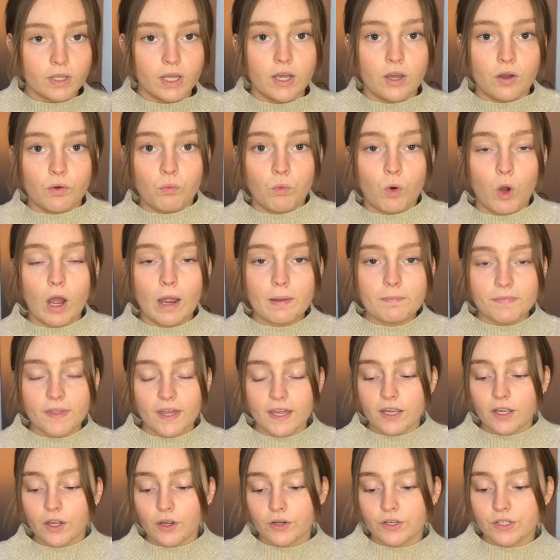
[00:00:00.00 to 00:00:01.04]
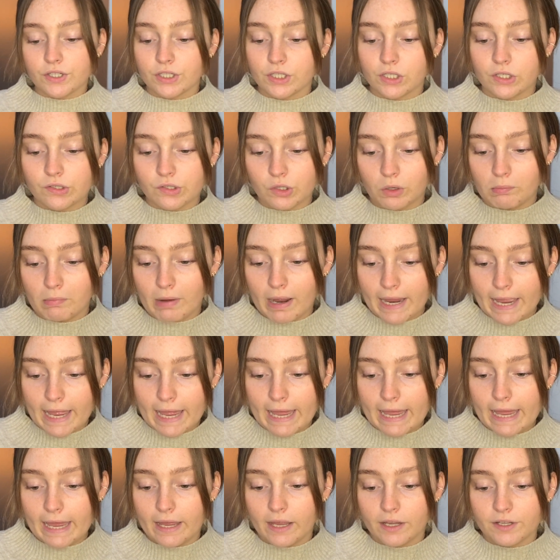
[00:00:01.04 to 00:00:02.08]
What I'm then going to use on my
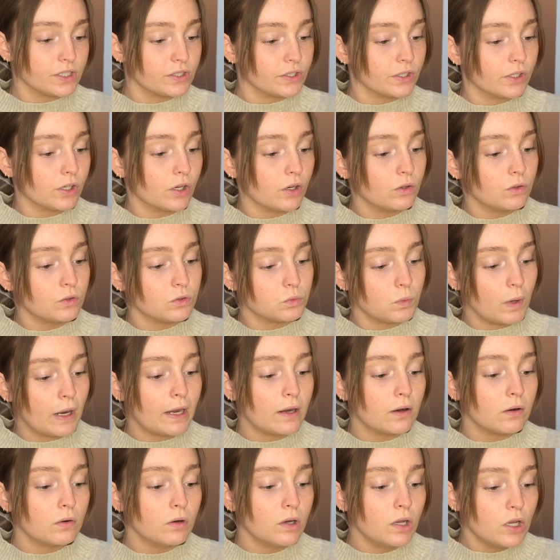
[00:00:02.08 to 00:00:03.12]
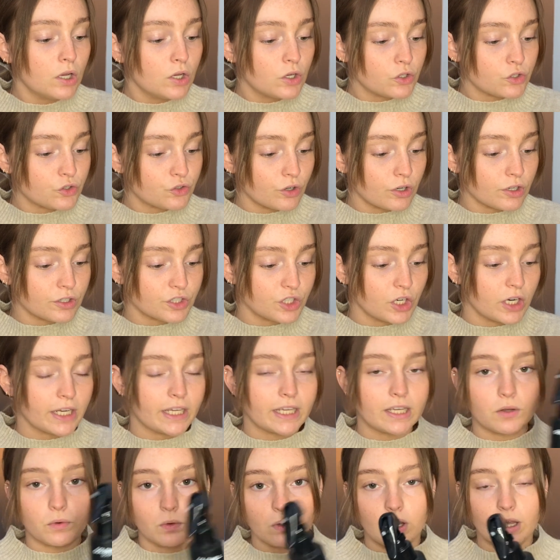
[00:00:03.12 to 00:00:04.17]
hair is the Goldwell Structure
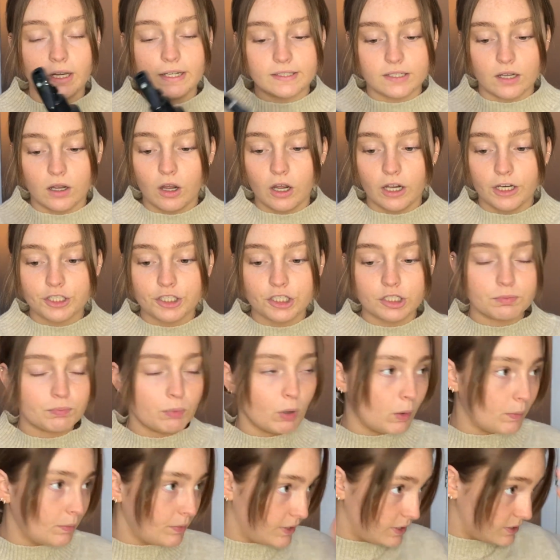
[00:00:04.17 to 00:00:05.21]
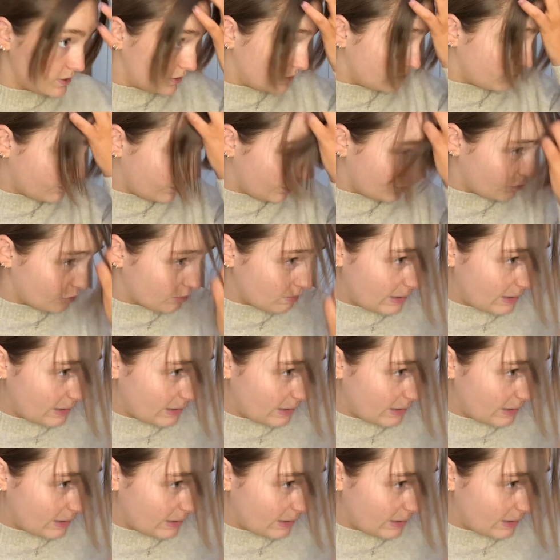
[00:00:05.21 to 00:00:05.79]
Equalizer. I just pop this at the front of my